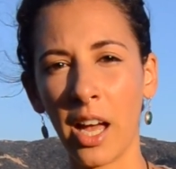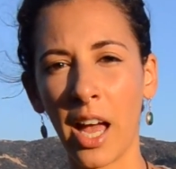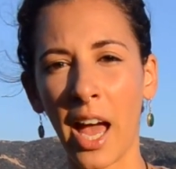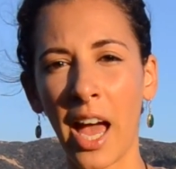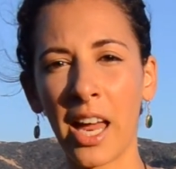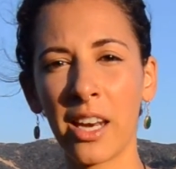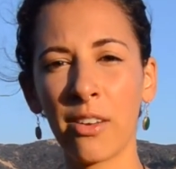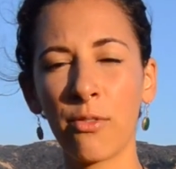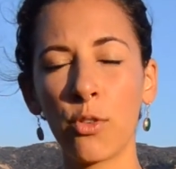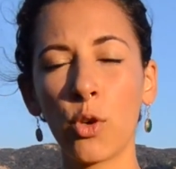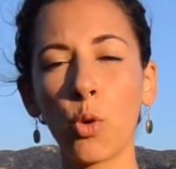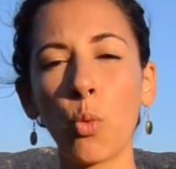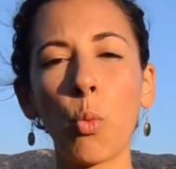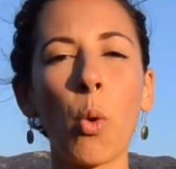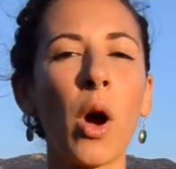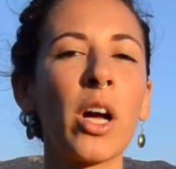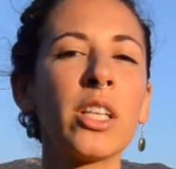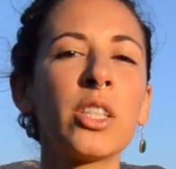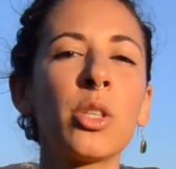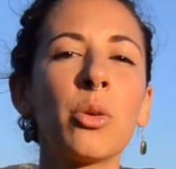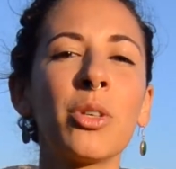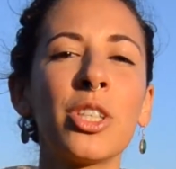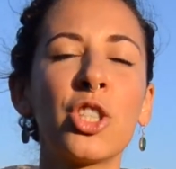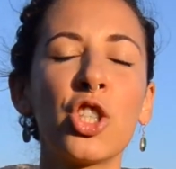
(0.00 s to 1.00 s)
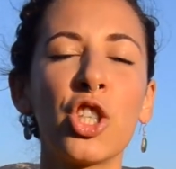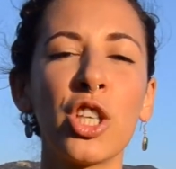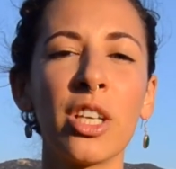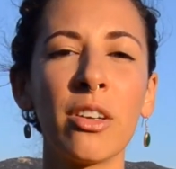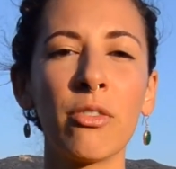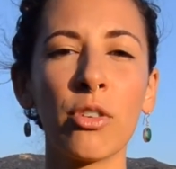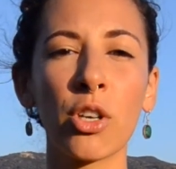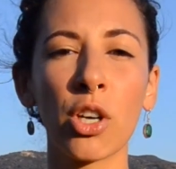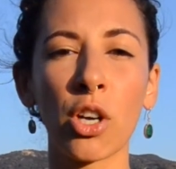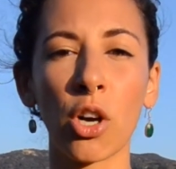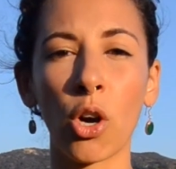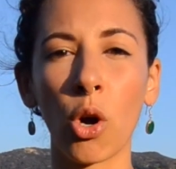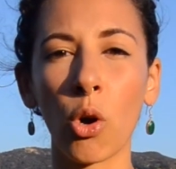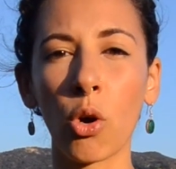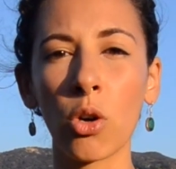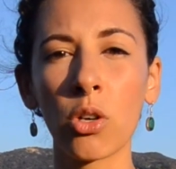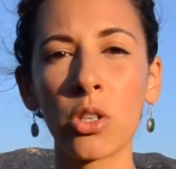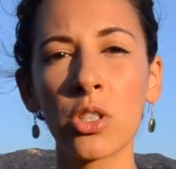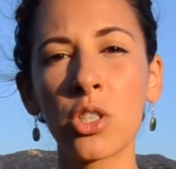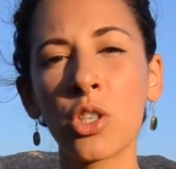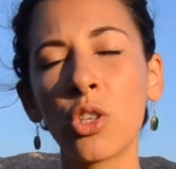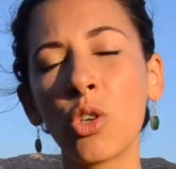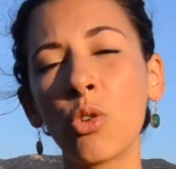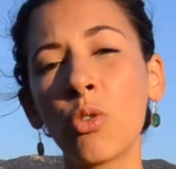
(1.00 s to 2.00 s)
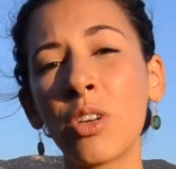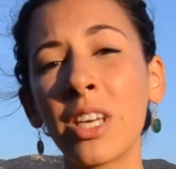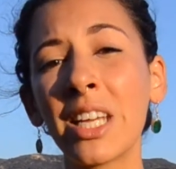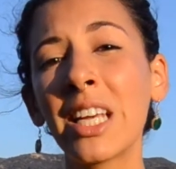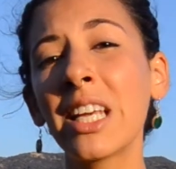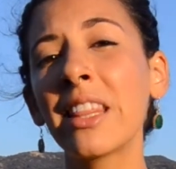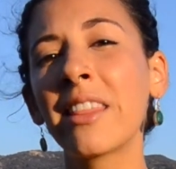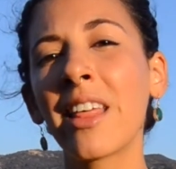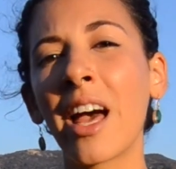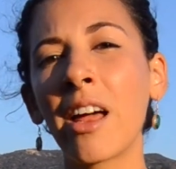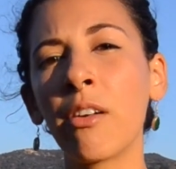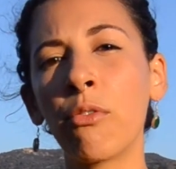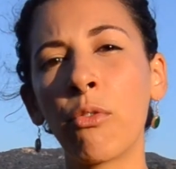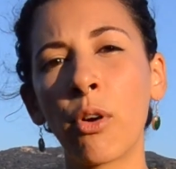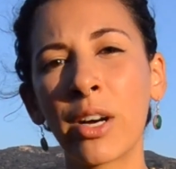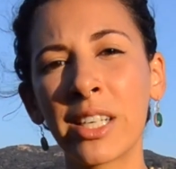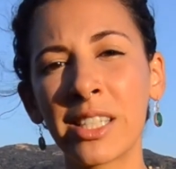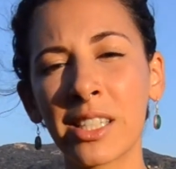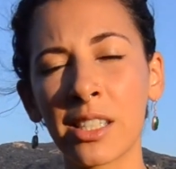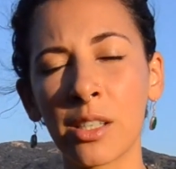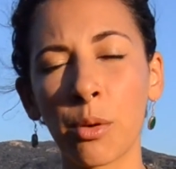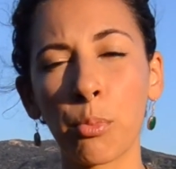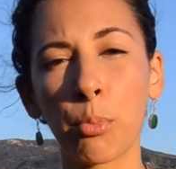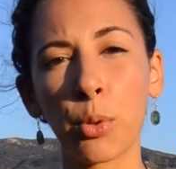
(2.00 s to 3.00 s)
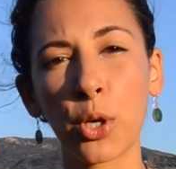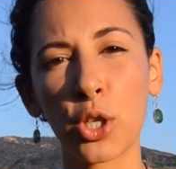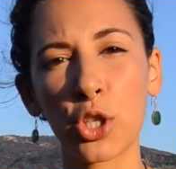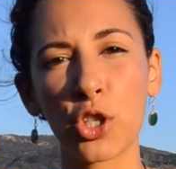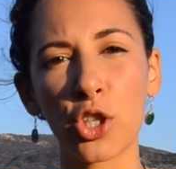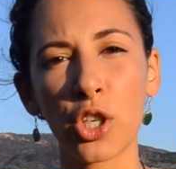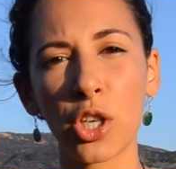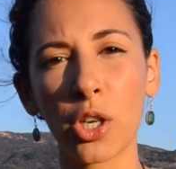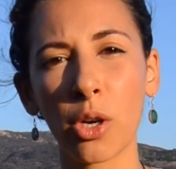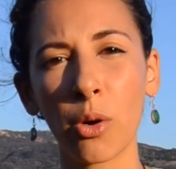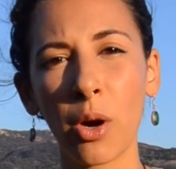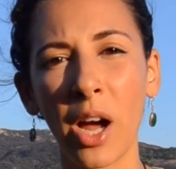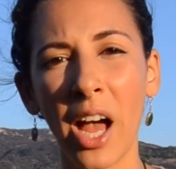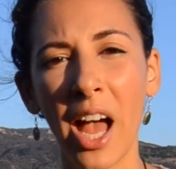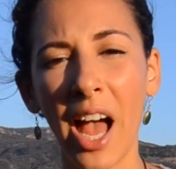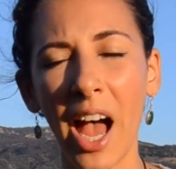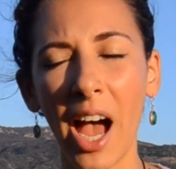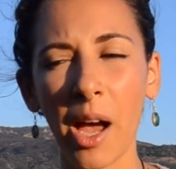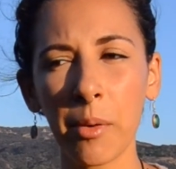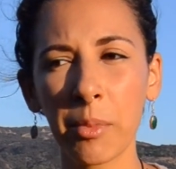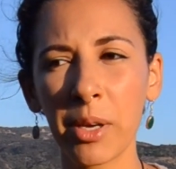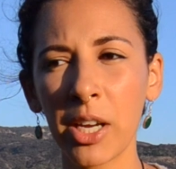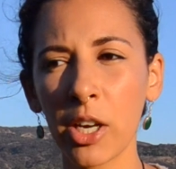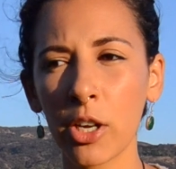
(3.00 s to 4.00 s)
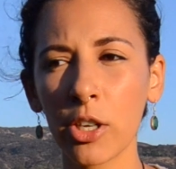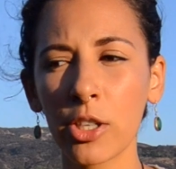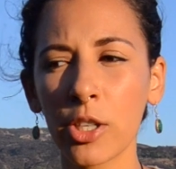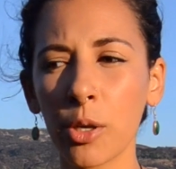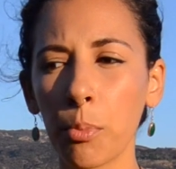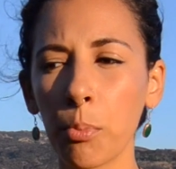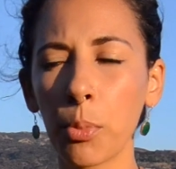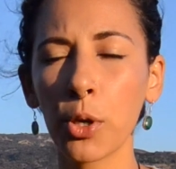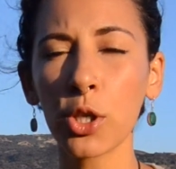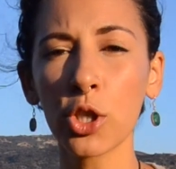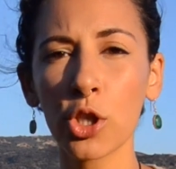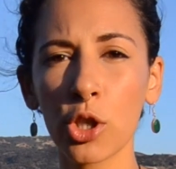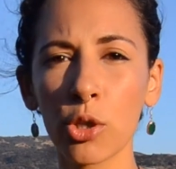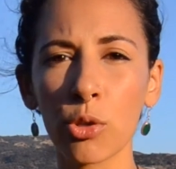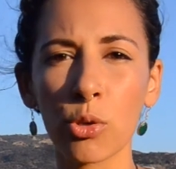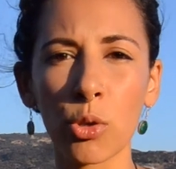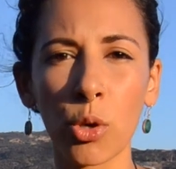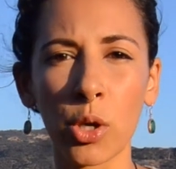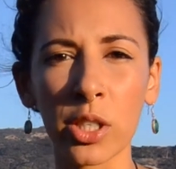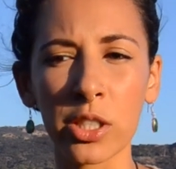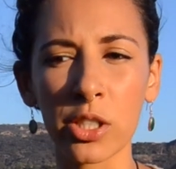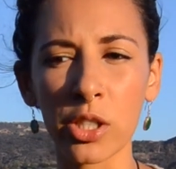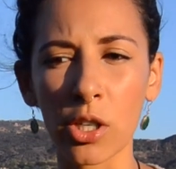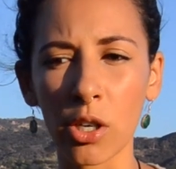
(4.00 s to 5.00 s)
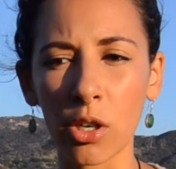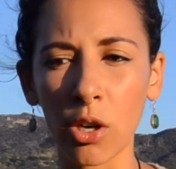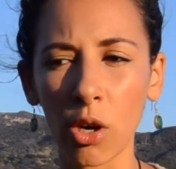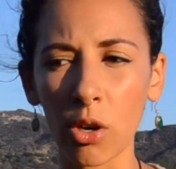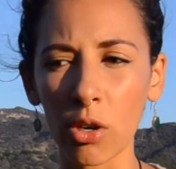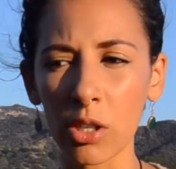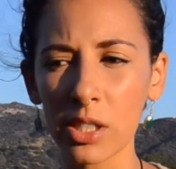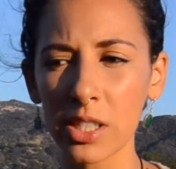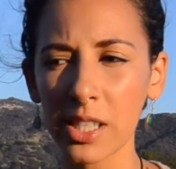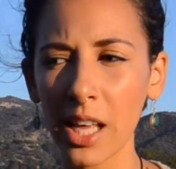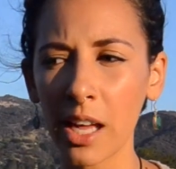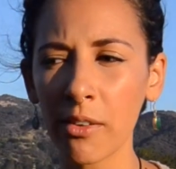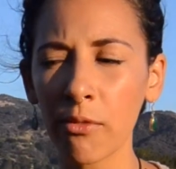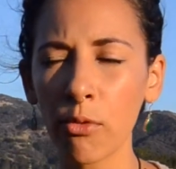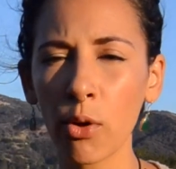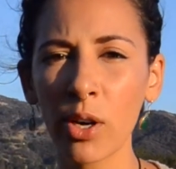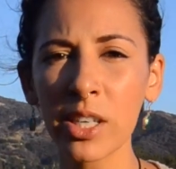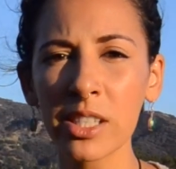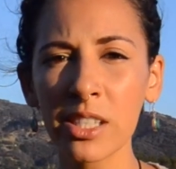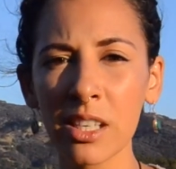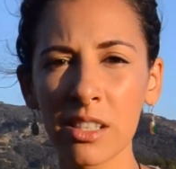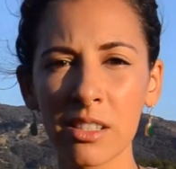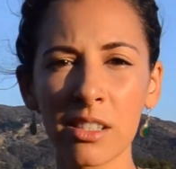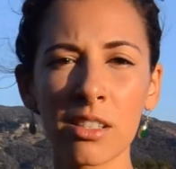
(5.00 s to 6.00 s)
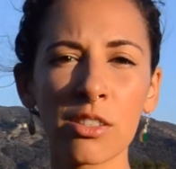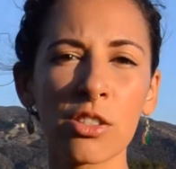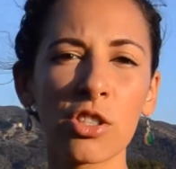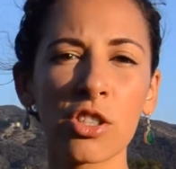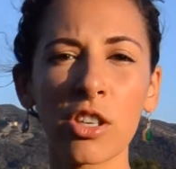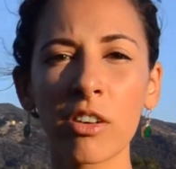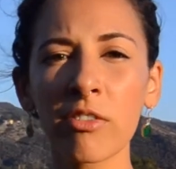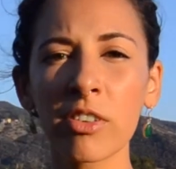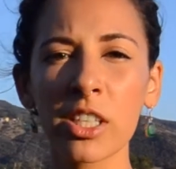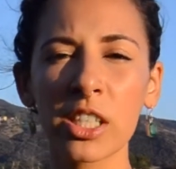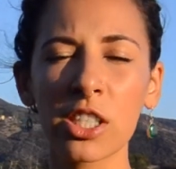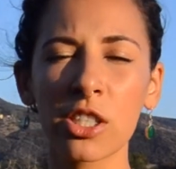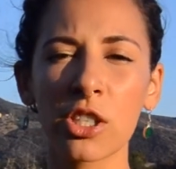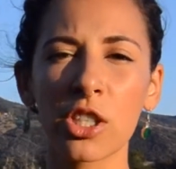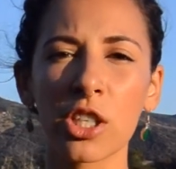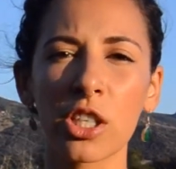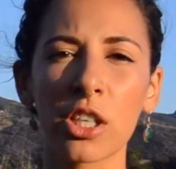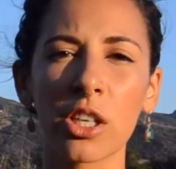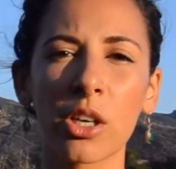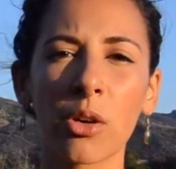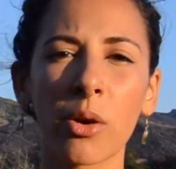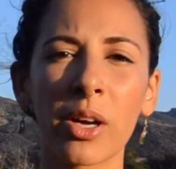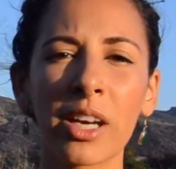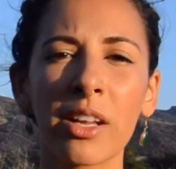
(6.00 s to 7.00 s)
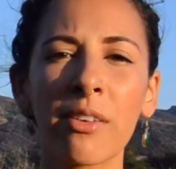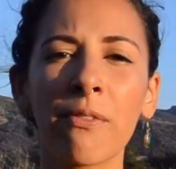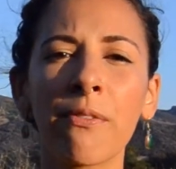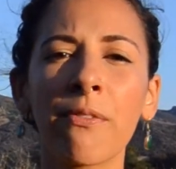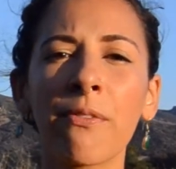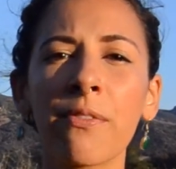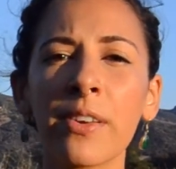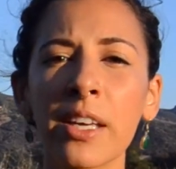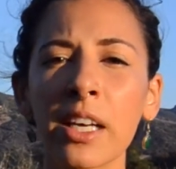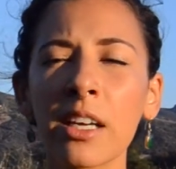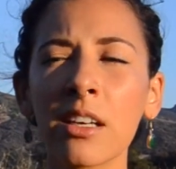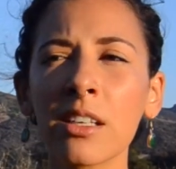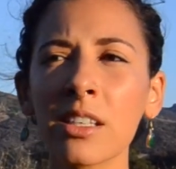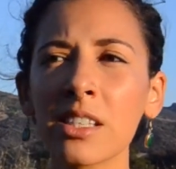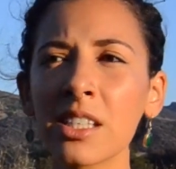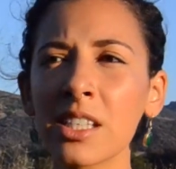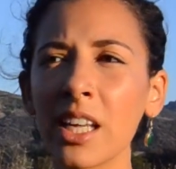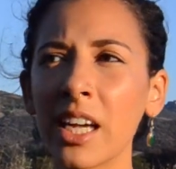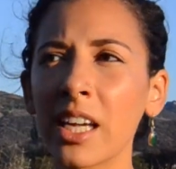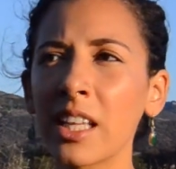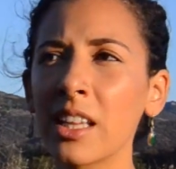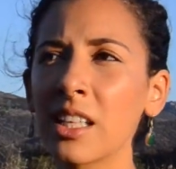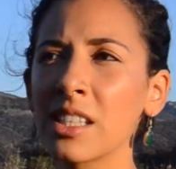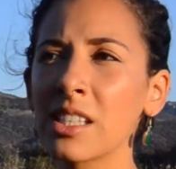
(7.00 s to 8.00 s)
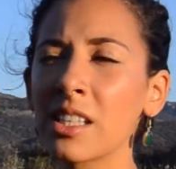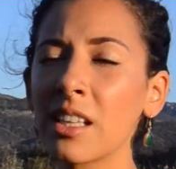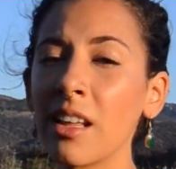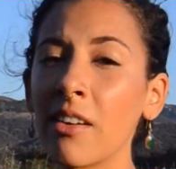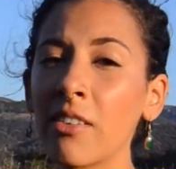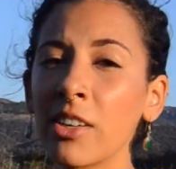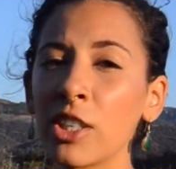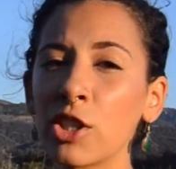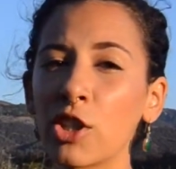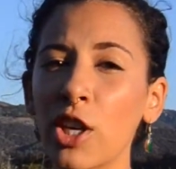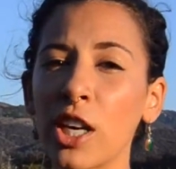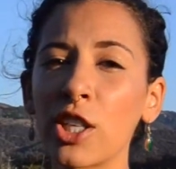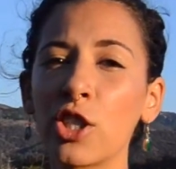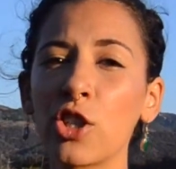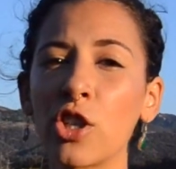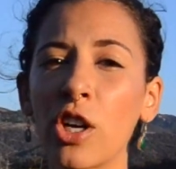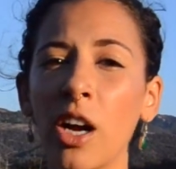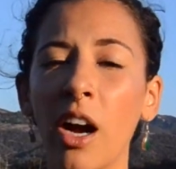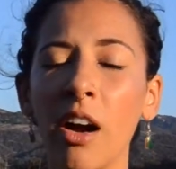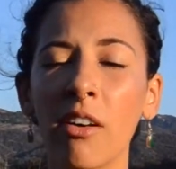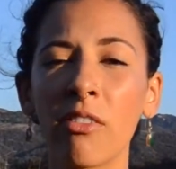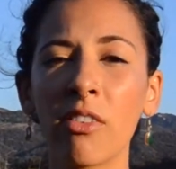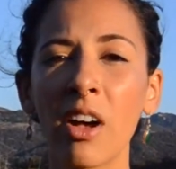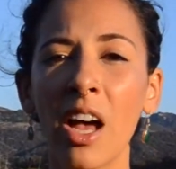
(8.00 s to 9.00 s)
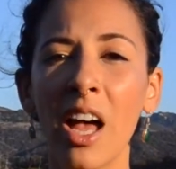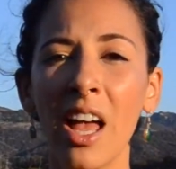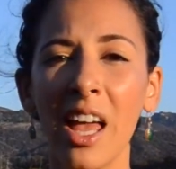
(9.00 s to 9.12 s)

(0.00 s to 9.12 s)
And if you want to achieve your goals, you need that voice to push you. I'm here to push you towards your goals. That voice is in service to you. And it feels like this loving gesture of,